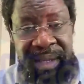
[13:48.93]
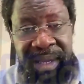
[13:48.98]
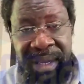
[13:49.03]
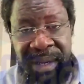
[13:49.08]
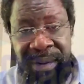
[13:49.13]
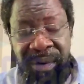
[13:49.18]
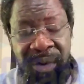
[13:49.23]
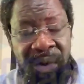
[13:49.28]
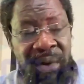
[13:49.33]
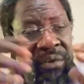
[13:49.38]

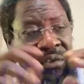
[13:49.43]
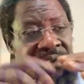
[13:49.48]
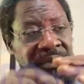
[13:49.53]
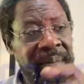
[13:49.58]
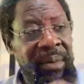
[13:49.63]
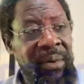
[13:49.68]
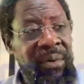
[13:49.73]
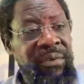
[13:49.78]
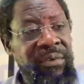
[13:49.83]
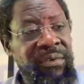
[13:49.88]
and
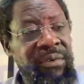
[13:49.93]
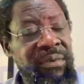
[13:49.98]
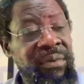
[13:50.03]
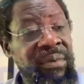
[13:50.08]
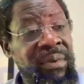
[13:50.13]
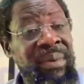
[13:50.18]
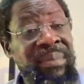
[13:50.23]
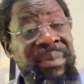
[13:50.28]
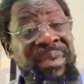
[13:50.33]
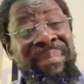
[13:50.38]
Cosmos,
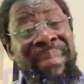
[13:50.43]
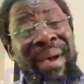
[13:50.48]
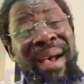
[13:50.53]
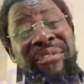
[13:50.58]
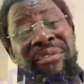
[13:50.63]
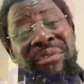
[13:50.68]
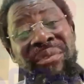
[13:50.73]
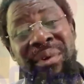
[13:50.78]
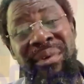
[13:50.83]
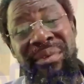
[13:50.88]
or the
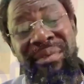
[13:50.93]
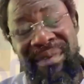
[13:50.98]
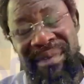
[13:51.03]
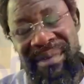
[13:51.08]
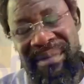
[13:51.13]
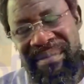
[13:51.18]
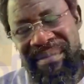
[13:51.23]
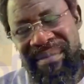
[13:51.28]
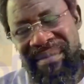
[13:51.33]
mascot.